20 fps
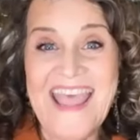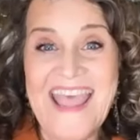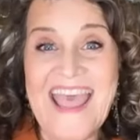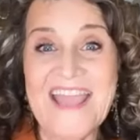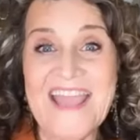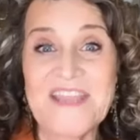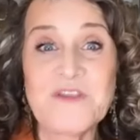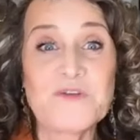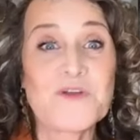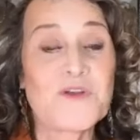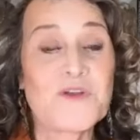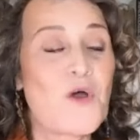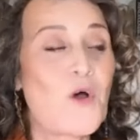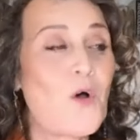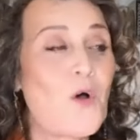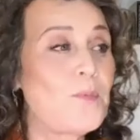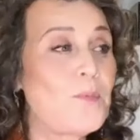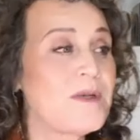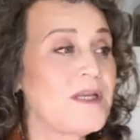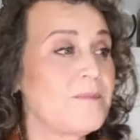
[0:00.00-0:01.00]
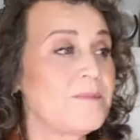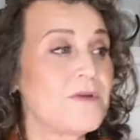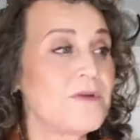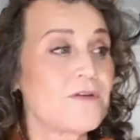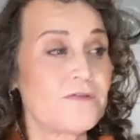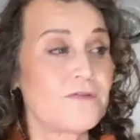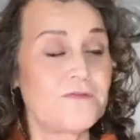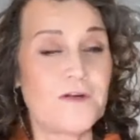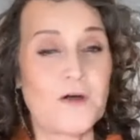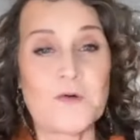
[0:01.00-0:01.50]
And you can open up
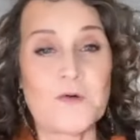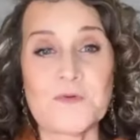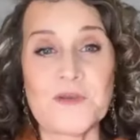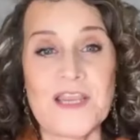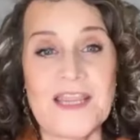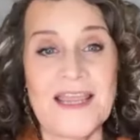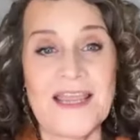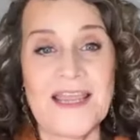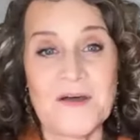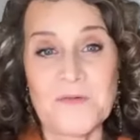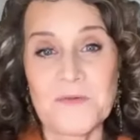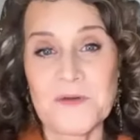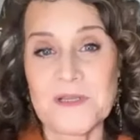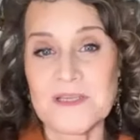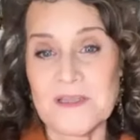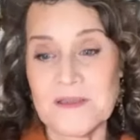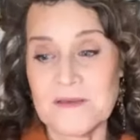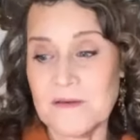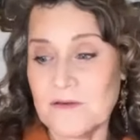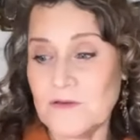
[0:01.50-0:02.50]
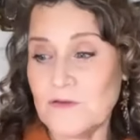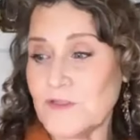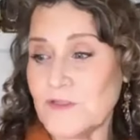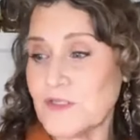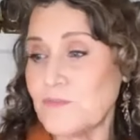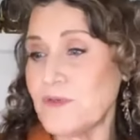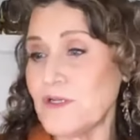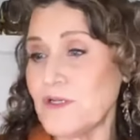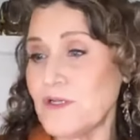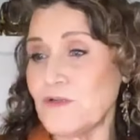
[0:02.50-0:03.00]
your phone now, and it used
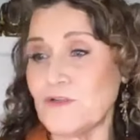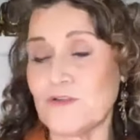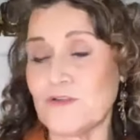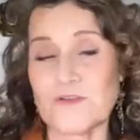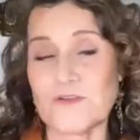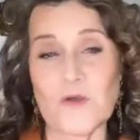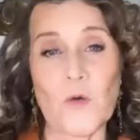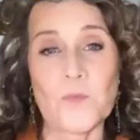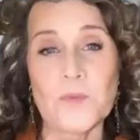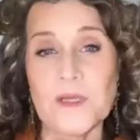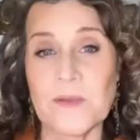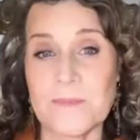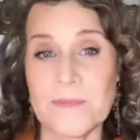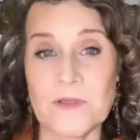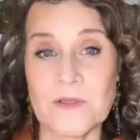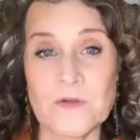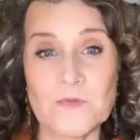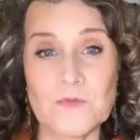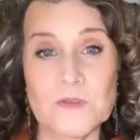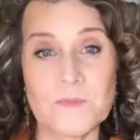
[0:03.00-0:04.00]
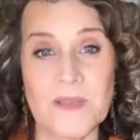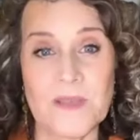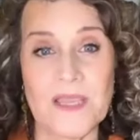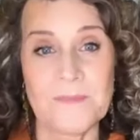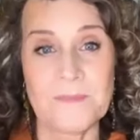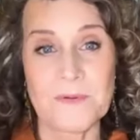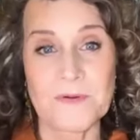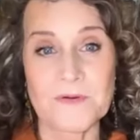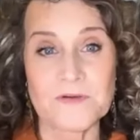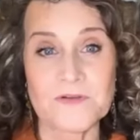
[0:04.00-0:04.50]
to be you could just open up a
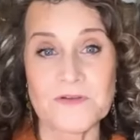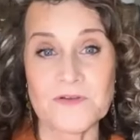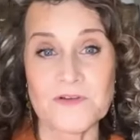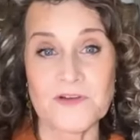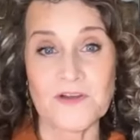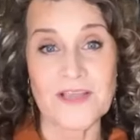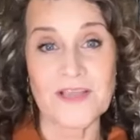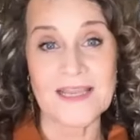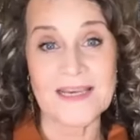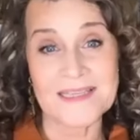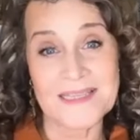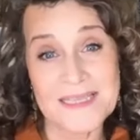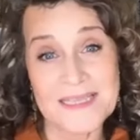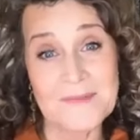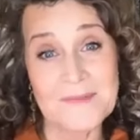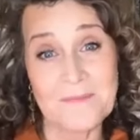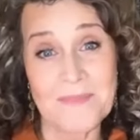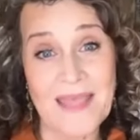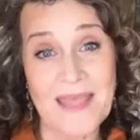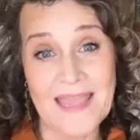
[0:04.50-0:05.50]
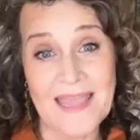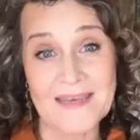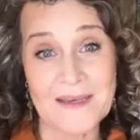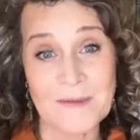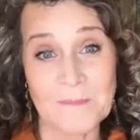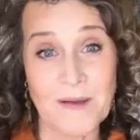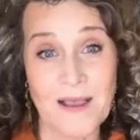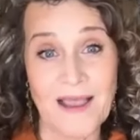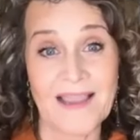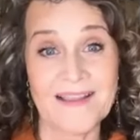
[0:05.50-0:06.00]
newspaper, so you could kind of keep that in a
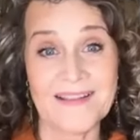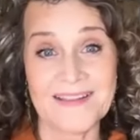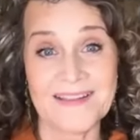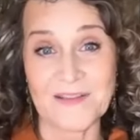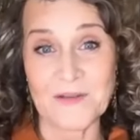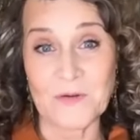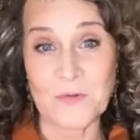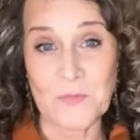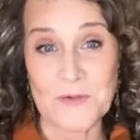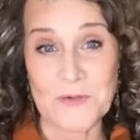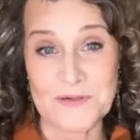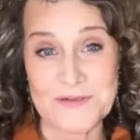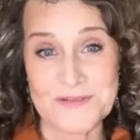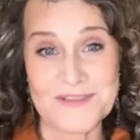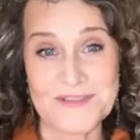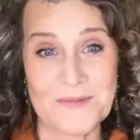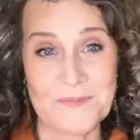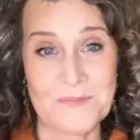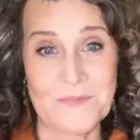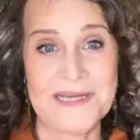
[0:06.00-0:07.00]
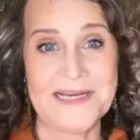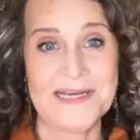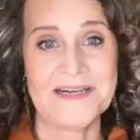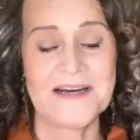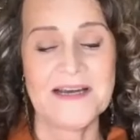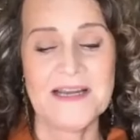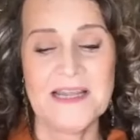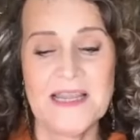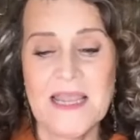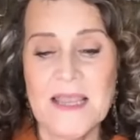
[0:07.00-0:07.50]
pile in the corner somewhere.